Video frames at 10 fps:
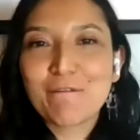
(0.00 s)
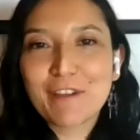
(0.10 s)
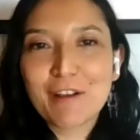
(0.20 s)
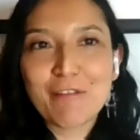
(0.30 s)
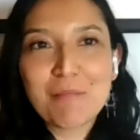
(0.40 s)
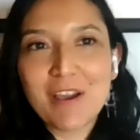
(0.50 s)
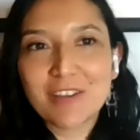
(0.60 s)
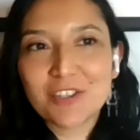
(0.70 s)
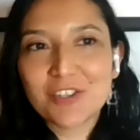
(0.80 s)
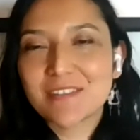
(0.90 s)
very
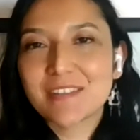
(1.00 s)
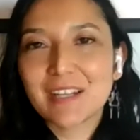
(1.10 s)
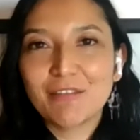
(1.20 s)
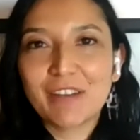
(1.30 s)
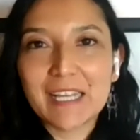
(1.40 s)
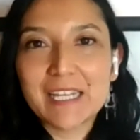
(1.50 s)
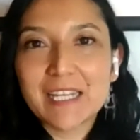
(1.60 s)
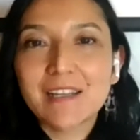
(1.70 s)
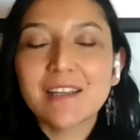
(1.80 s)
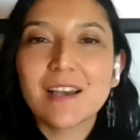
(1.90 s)
much,
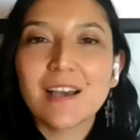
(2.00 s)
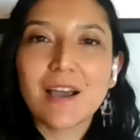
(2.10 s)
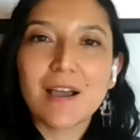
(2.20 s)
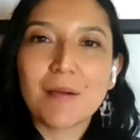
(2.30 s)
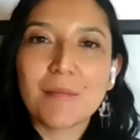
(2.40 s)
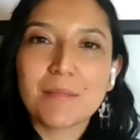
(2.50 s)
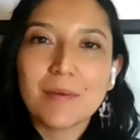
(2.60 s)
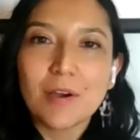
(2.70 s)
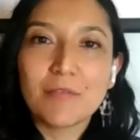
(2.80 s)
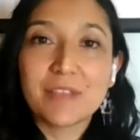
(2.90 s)
Silvana.
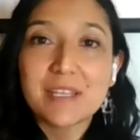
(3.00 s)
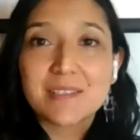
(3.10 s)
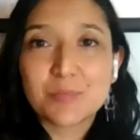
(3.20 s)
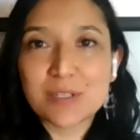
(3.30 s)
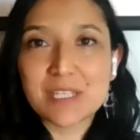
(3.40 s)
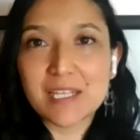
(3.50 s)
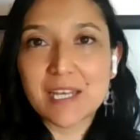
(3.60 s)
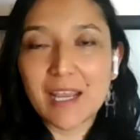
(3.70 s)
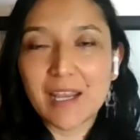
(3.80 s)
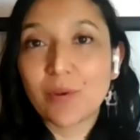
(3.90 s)
Of this
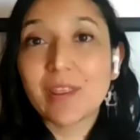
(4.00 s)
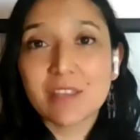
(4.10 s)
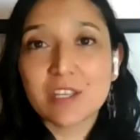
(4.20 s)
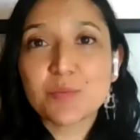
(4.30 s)
presentation, in this